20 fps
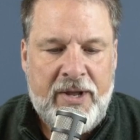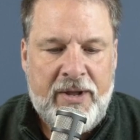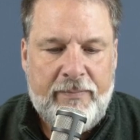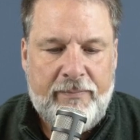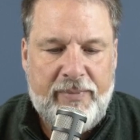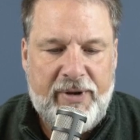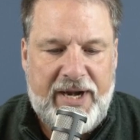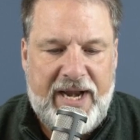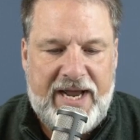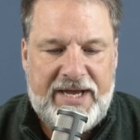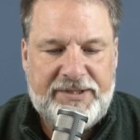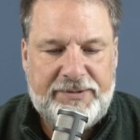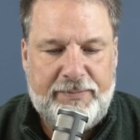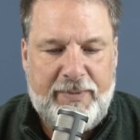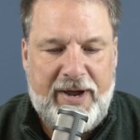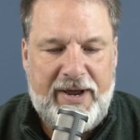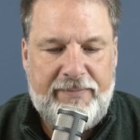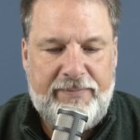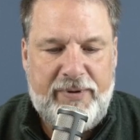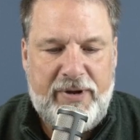But as
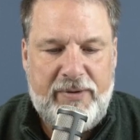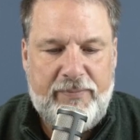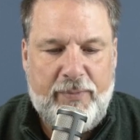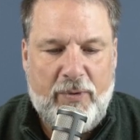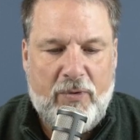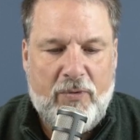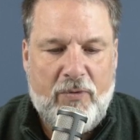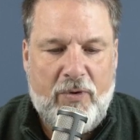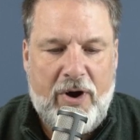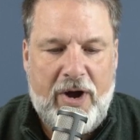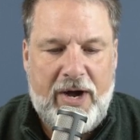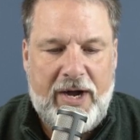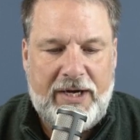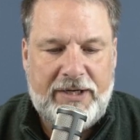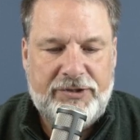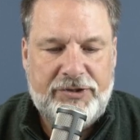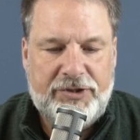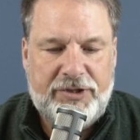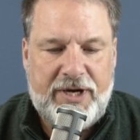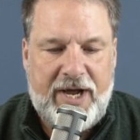my people
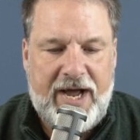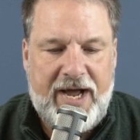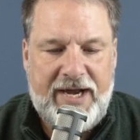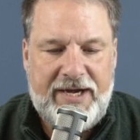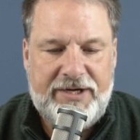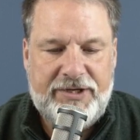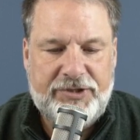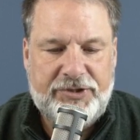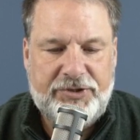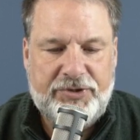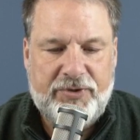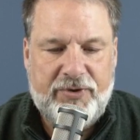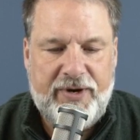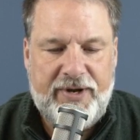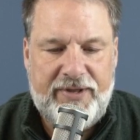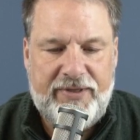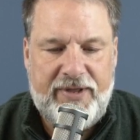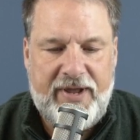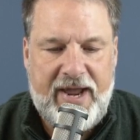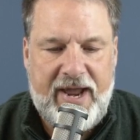watched, I
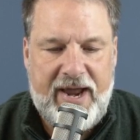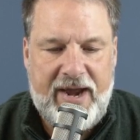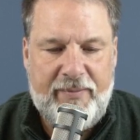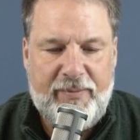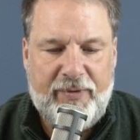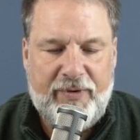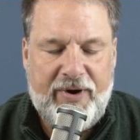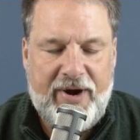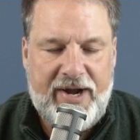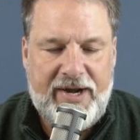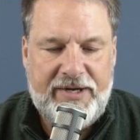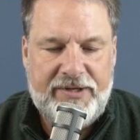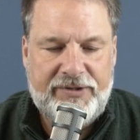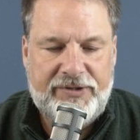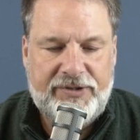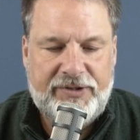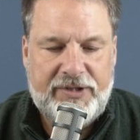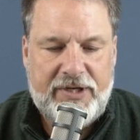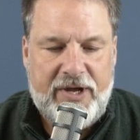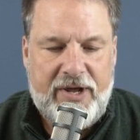destroyed the
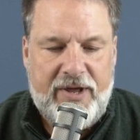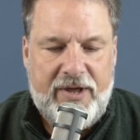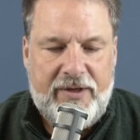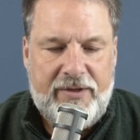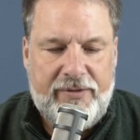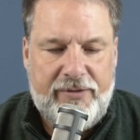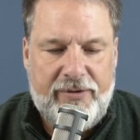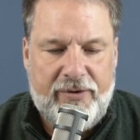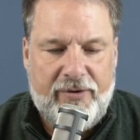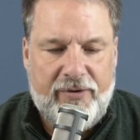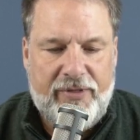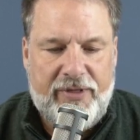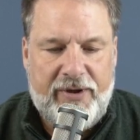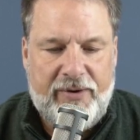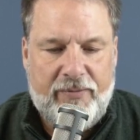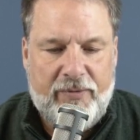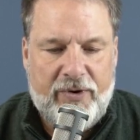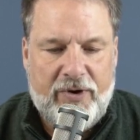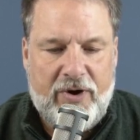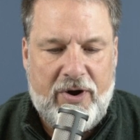Amorites. Though
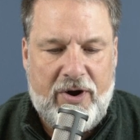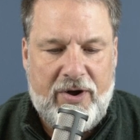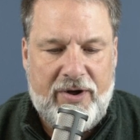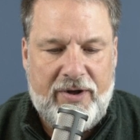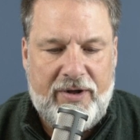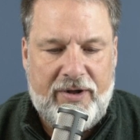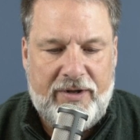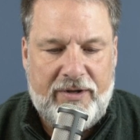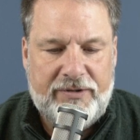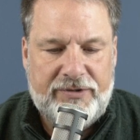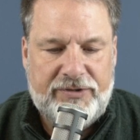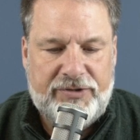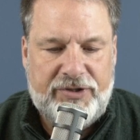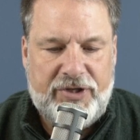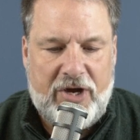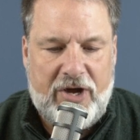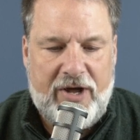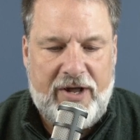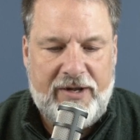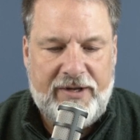they were all
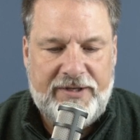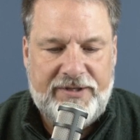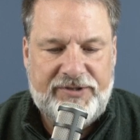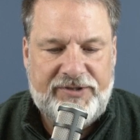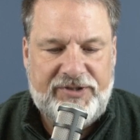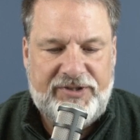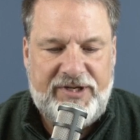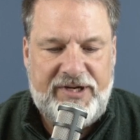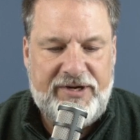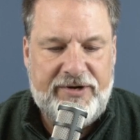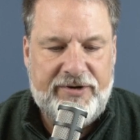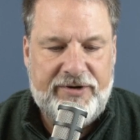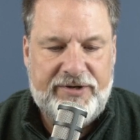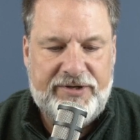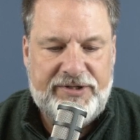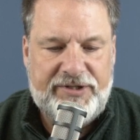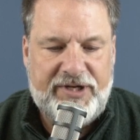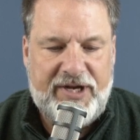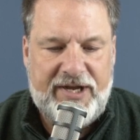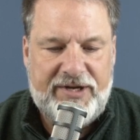tall as
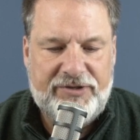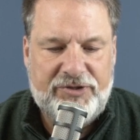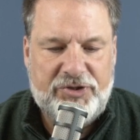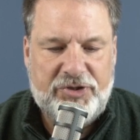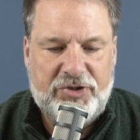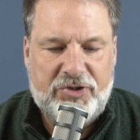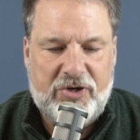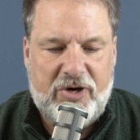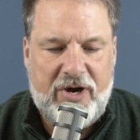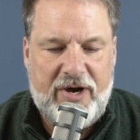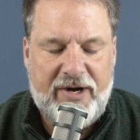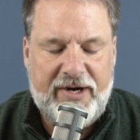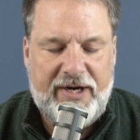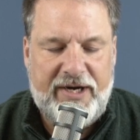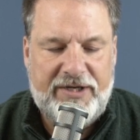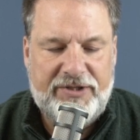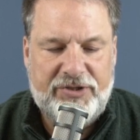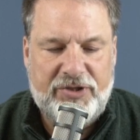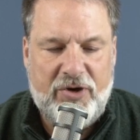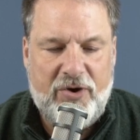cedars and strong
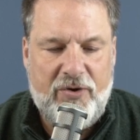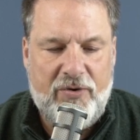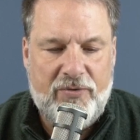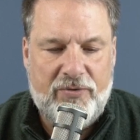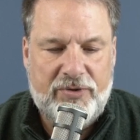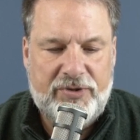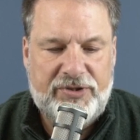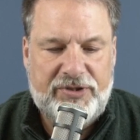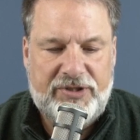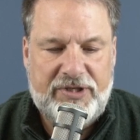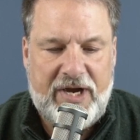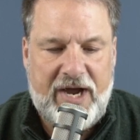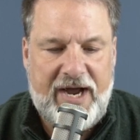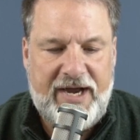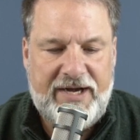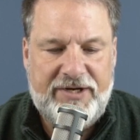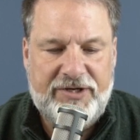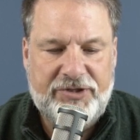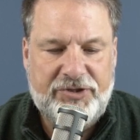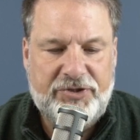as oaks,
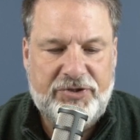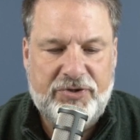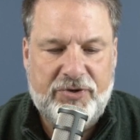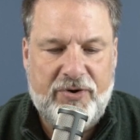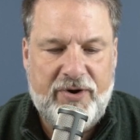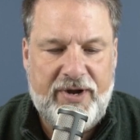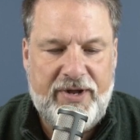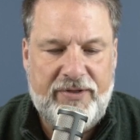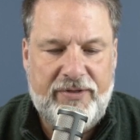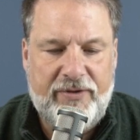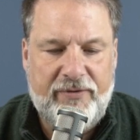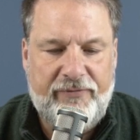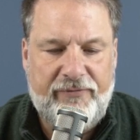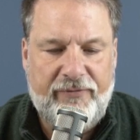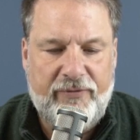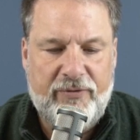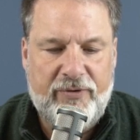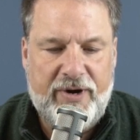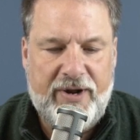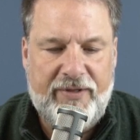I destroyed the
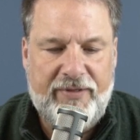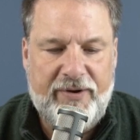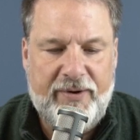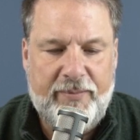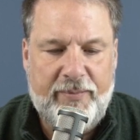fruit on their